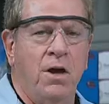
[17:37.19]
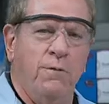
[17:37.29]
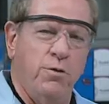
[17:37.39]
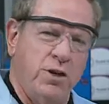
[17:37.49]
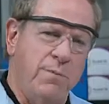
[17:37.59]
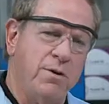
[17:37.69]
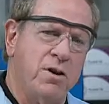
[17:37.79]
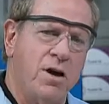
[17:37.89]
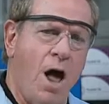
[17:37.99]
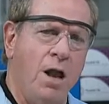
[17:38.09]
For a typical
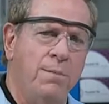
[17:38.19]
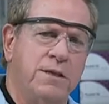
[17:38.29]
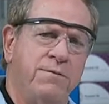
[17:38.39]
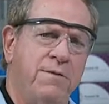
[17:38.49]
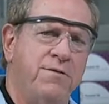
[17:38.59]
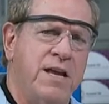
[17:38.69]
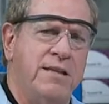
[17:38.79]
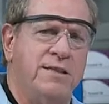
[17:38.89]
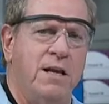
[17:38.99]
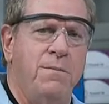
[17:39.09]
column that's
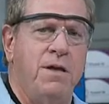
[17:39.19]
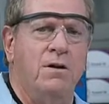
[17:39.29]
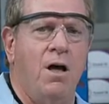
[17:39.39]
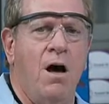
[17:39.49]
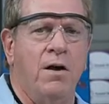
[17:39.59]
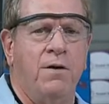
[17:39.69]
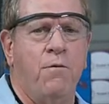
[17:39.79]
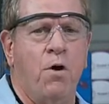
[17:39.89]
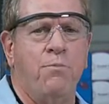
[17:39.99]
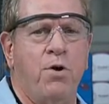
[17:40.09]
15 centimeter long and
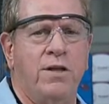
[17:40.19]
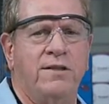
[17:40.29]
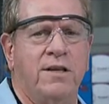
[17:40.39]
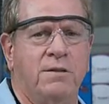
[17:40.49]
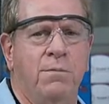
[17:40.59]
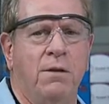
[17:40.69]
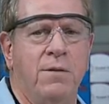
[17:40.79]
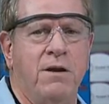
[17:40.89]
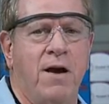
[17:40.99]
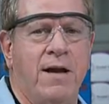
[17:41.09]
4.6
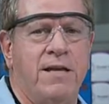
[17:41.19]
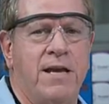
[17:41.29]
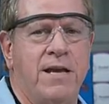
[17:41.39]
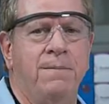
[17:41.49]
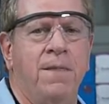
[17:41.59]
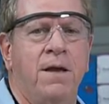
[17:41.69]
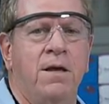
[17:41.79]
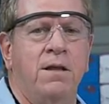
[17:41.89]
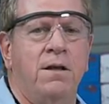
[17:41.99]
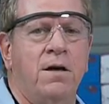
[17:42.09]
millimeter ID,
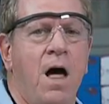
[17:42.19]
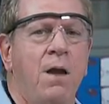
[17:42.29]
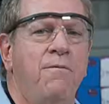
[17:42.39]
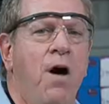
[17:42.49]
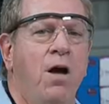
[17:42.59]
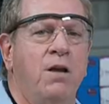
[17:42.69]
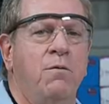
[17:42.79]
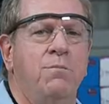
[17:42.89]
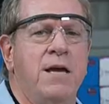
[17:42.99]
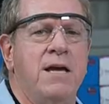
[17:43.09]
the column volume
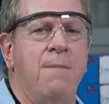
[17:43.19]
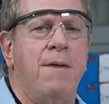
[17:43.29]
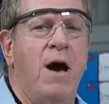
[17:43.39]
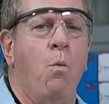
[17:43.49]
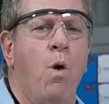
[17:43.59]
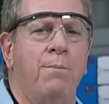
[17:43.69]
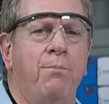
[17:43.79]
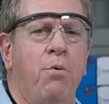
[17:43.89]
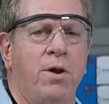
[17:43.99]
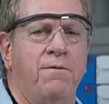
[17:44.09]
would be about
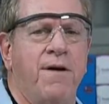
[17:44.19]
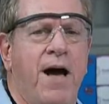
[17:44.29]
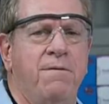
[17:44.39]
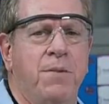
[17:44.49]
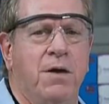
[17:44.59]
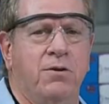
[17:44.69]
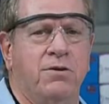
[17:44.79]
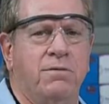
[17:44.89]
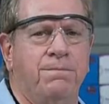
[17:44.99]
1.5 mils.